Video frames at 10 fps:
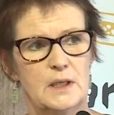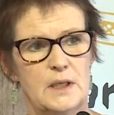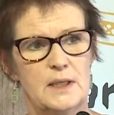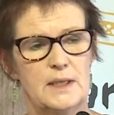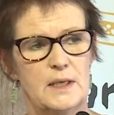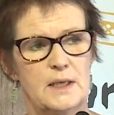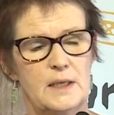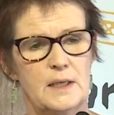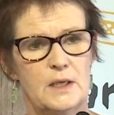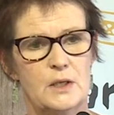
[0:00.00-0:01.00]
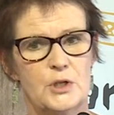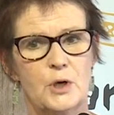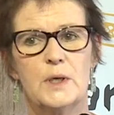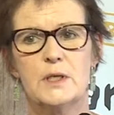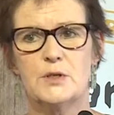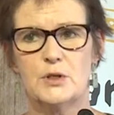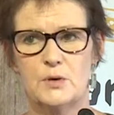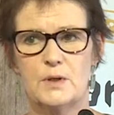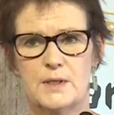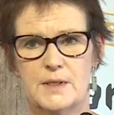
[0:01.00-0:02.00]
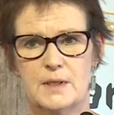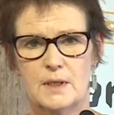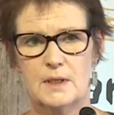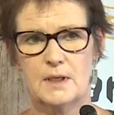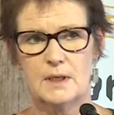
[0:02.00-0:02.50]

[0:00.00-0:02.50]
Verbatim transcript: it, showing students